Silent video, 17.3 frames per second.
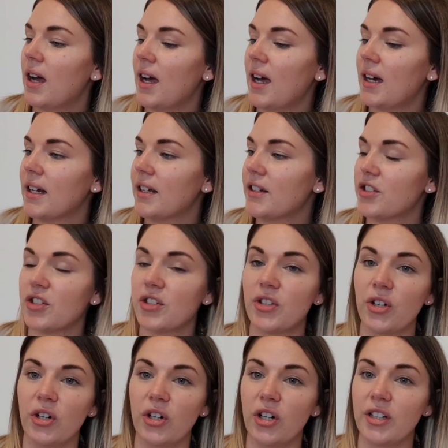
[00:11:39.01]
And I just
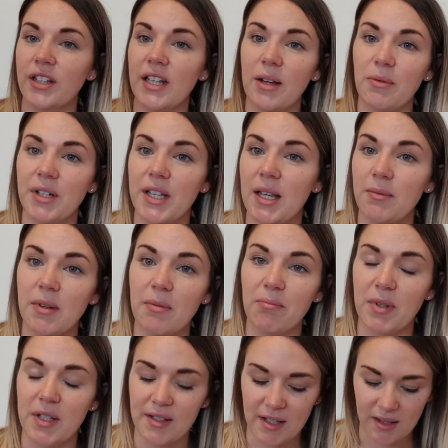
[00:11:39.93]
thought they will keep
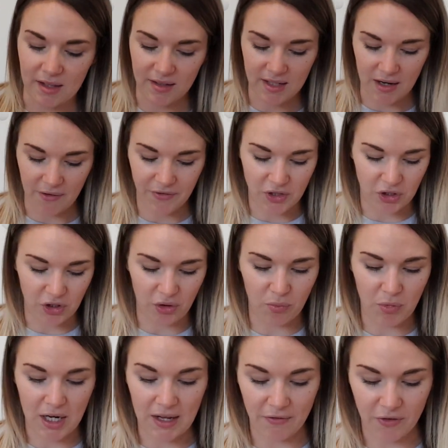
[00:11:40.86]
them busy this
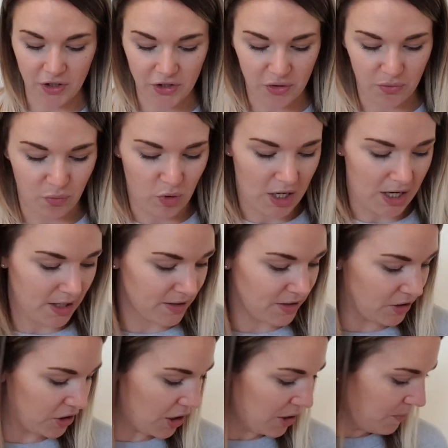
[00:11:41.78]
afternoon while I've got some work
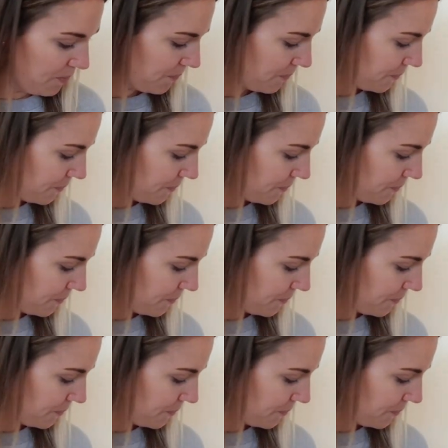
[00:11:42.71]
to do.